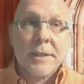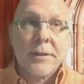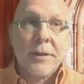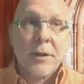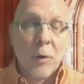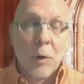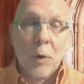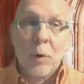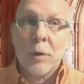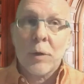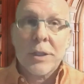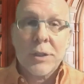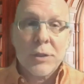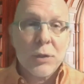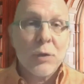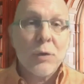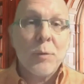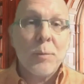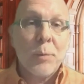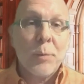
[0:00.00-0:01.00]
there are only
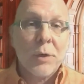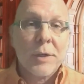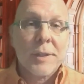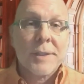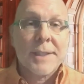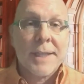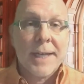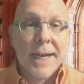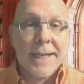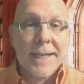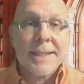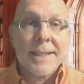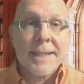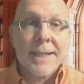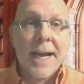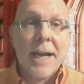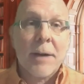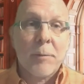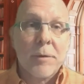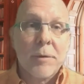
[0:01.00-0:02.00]
2 books that I did
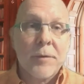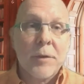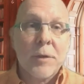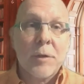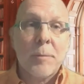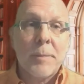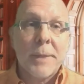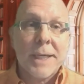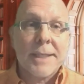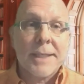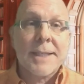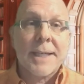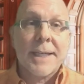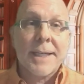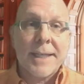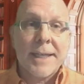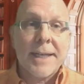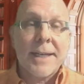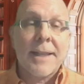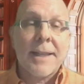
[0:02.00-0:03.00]
not review because I
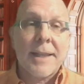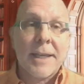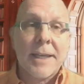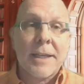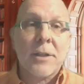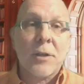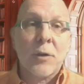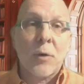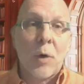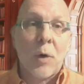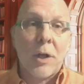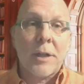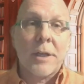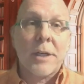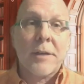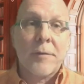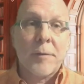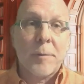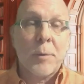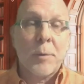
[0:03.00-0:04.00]
didn't think the
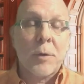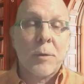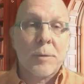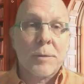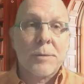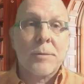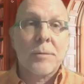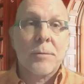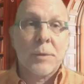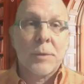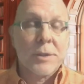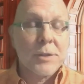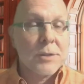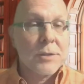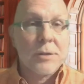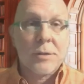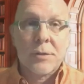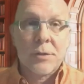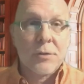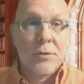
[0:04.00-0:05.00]
quality of the book
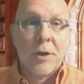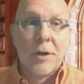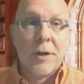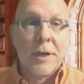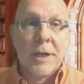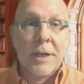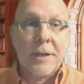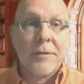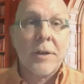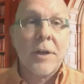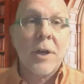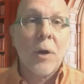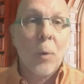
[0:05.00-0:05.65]
was strong enough.